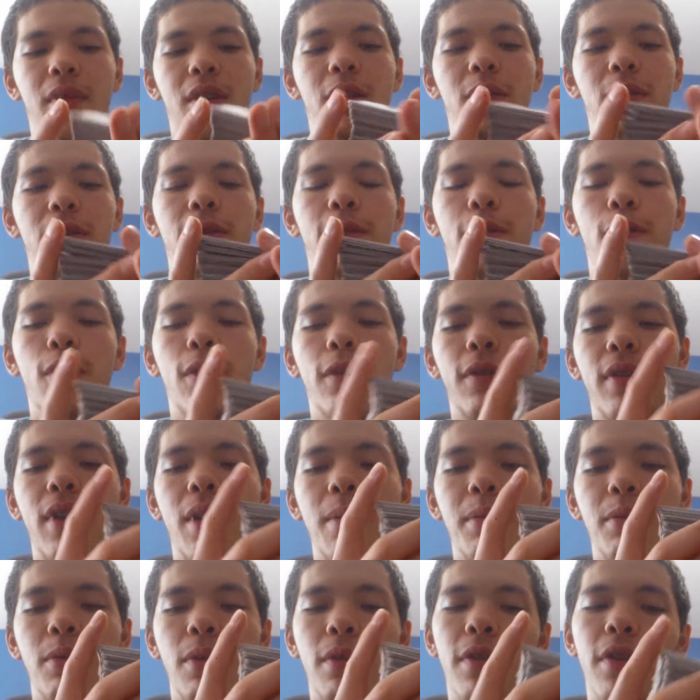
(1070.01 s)
was a Four of
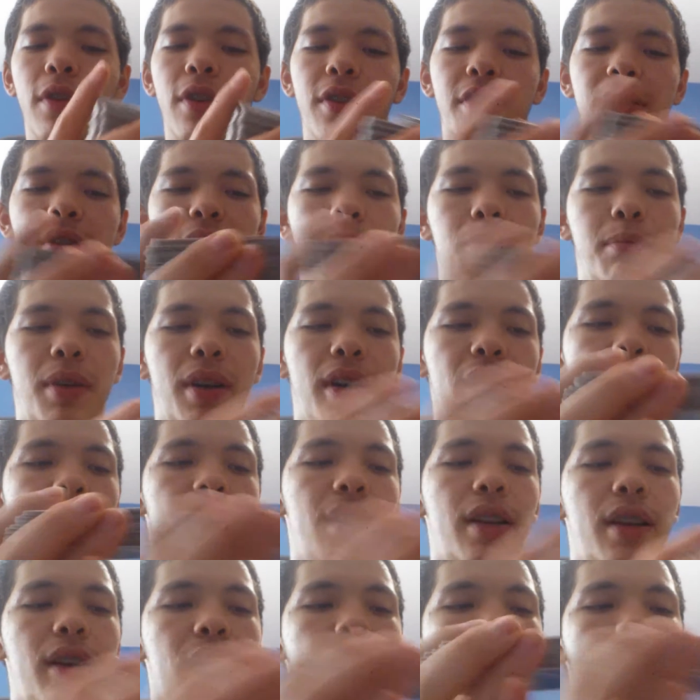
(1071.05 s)
Cups reversed,
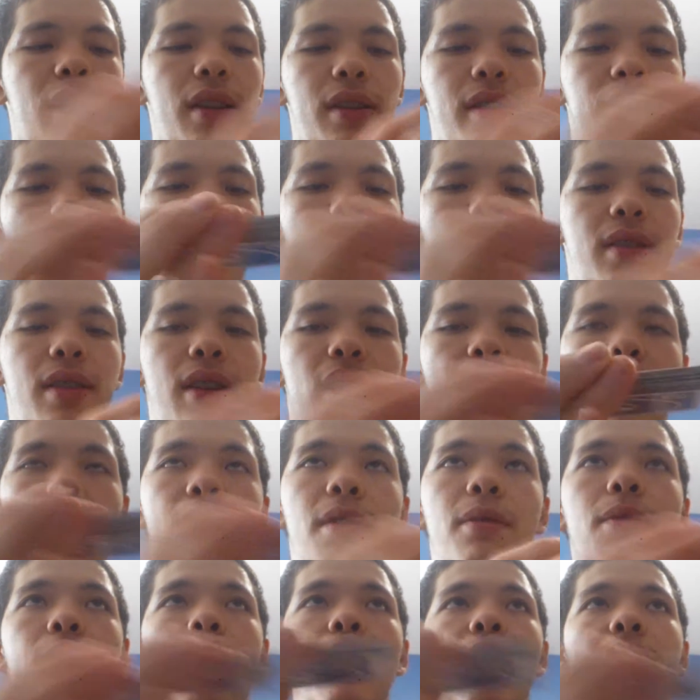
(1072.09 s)
but that's
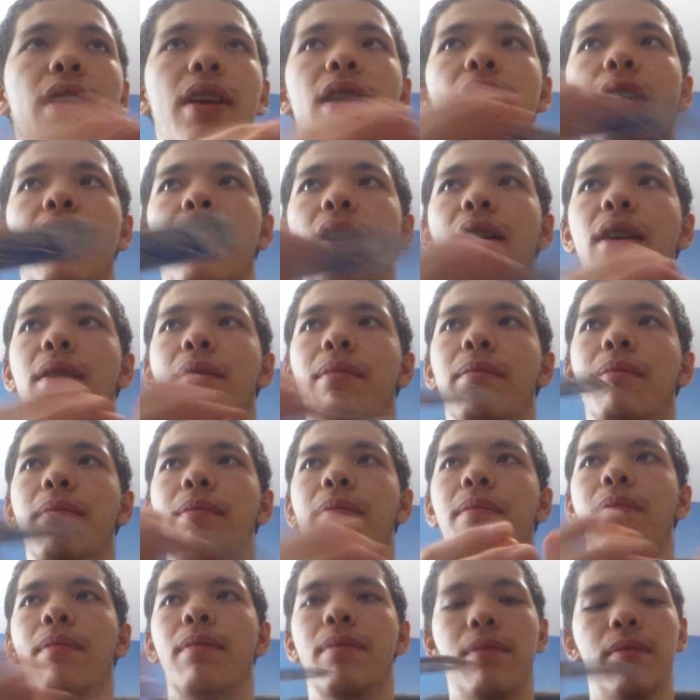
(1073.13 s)
not really
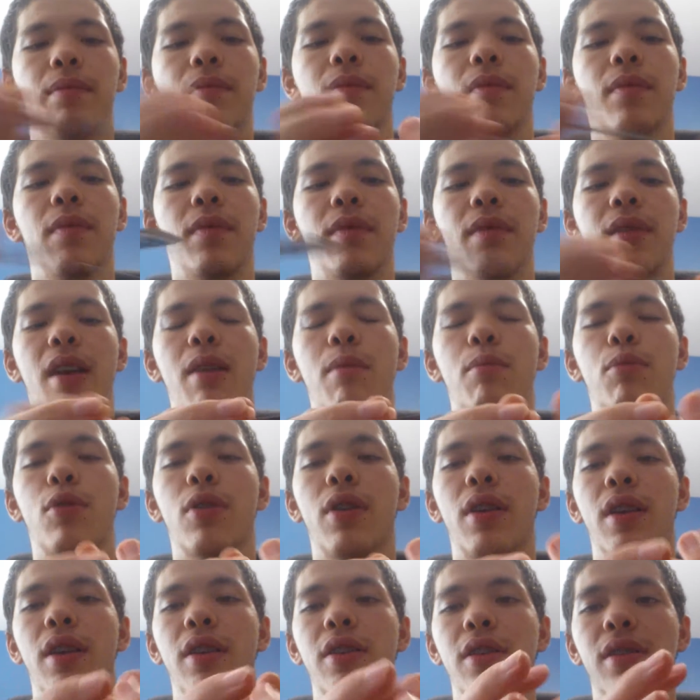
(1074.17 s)
that
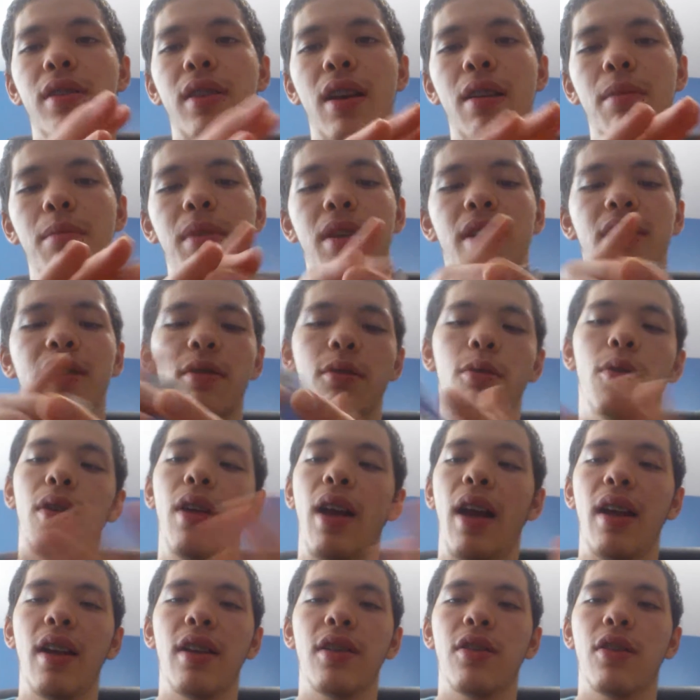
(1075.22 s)
important. It just kind of means, well,
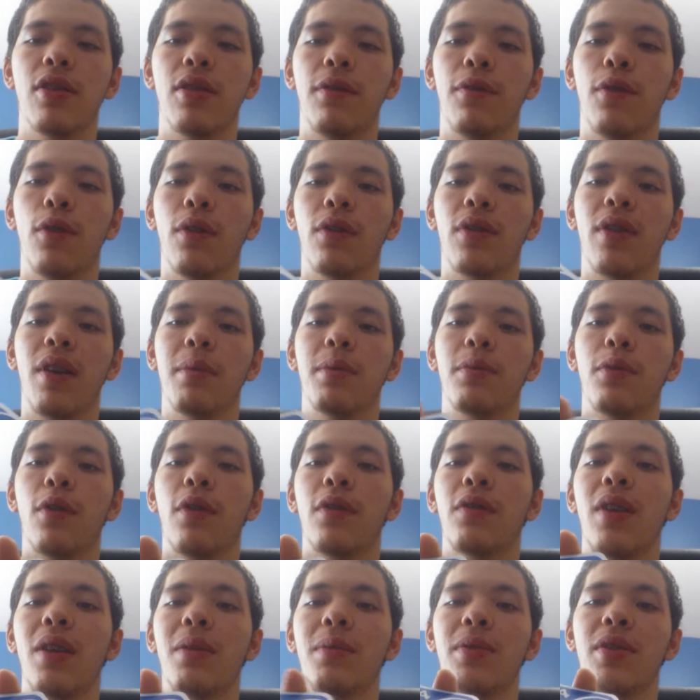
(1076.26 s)
and it's also Four of Cups. Four
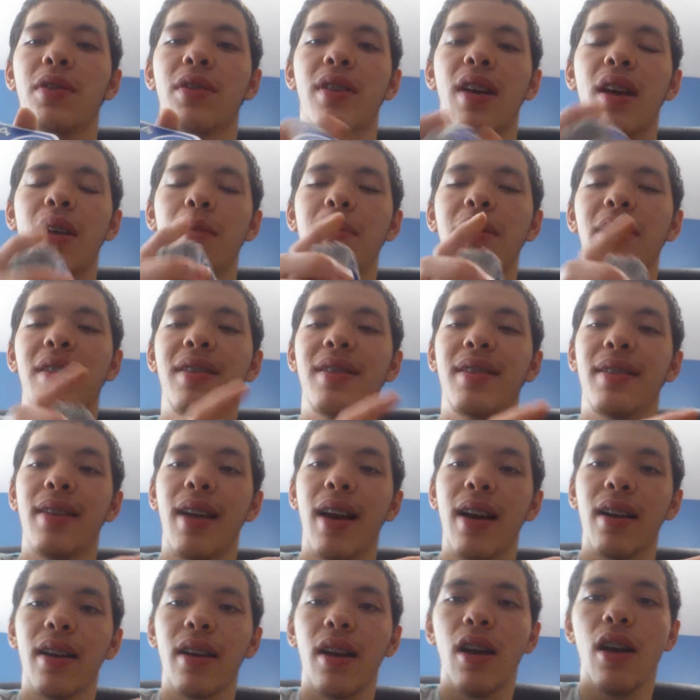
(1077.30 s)
of Cups just kind of means
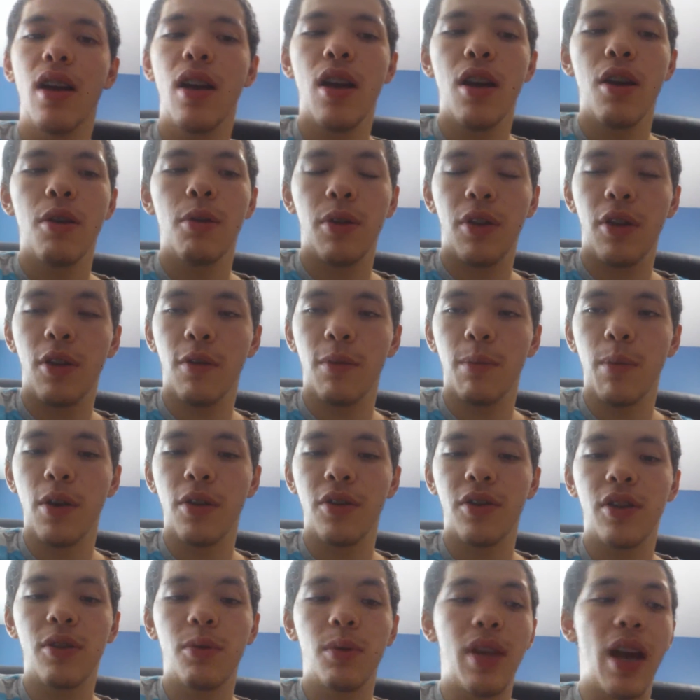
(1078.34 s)
stuck with your
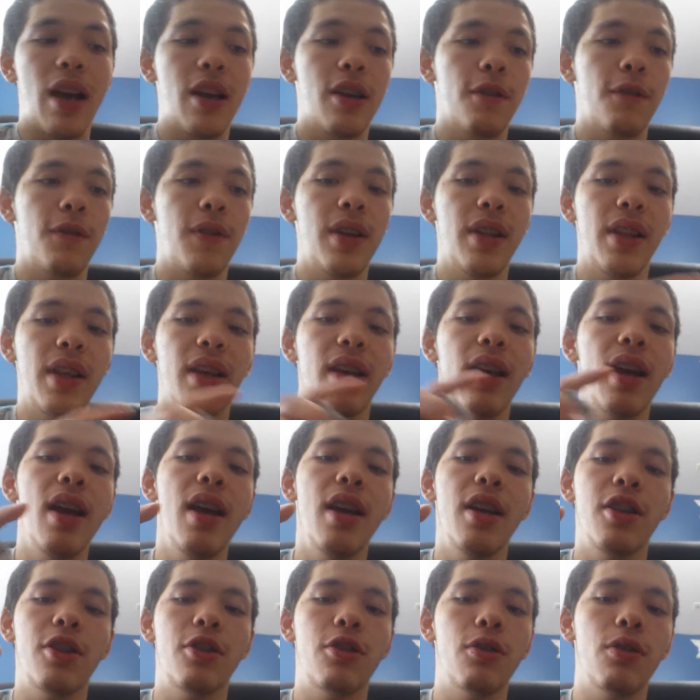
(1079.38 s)
emotions, with how you're feeling.
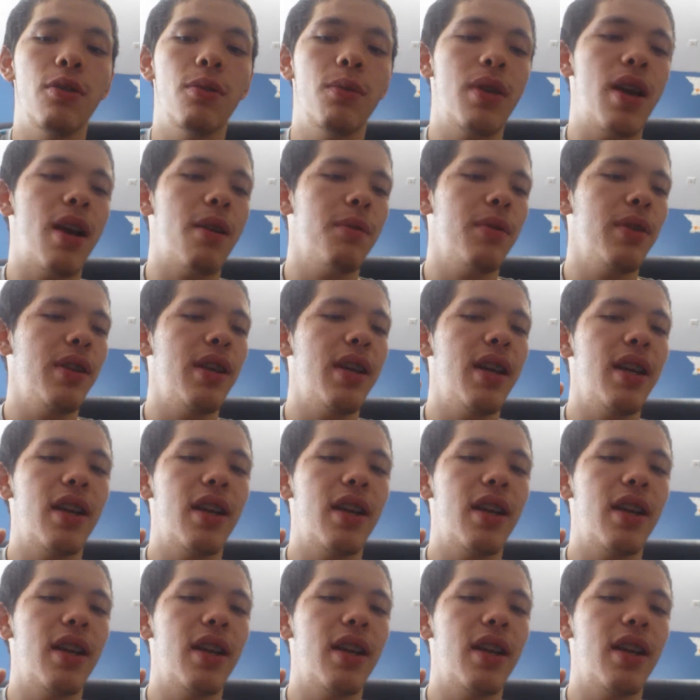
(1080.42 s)
It's true, we're not really